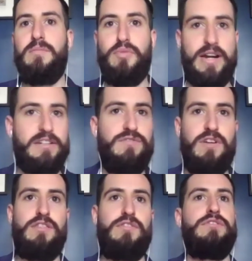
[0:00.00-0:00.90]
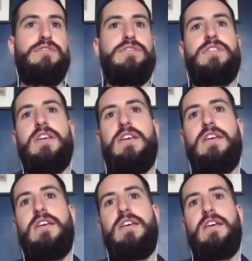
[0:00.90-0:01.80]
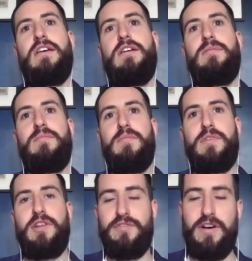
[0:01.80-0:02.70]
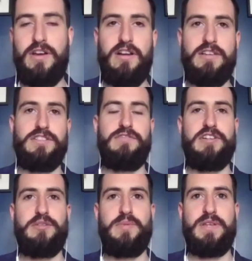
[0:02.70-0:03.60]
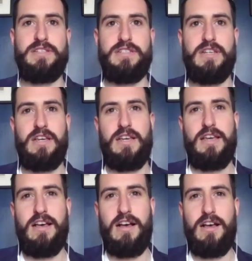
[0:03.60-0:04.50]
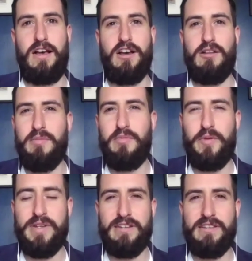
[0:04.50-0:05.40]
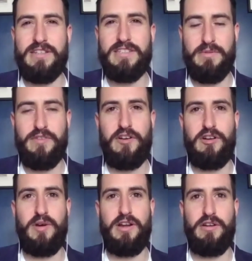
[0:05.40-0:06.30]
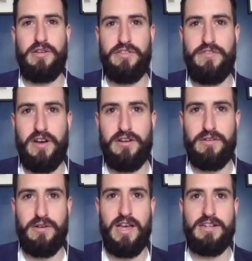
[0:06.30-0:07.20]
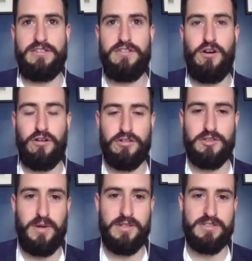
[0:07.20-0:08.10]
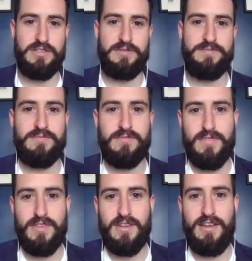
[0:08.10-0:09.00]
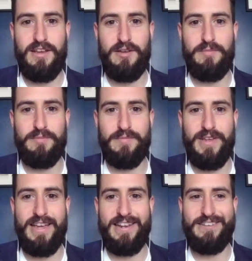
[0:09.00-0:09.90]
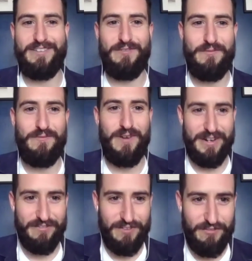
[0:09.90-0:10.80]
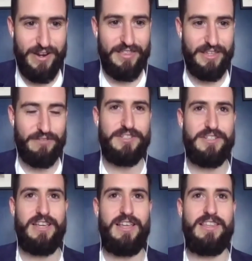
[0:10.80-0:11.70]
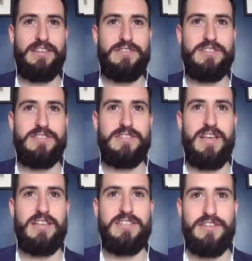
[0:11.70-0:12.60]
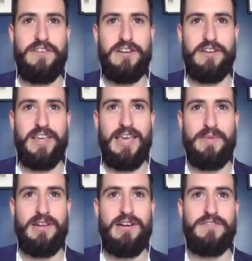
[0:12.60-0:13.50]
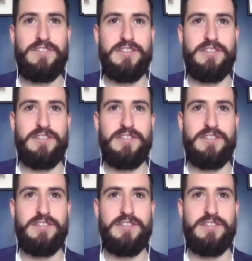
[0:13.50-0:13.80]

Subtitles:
Practice run-throughs, you know, finalising the recipes. I can't remember what we did in the semi-final, but I know in the final I had to do hot cross buns. And one great thing was, I think it was Stefano came in after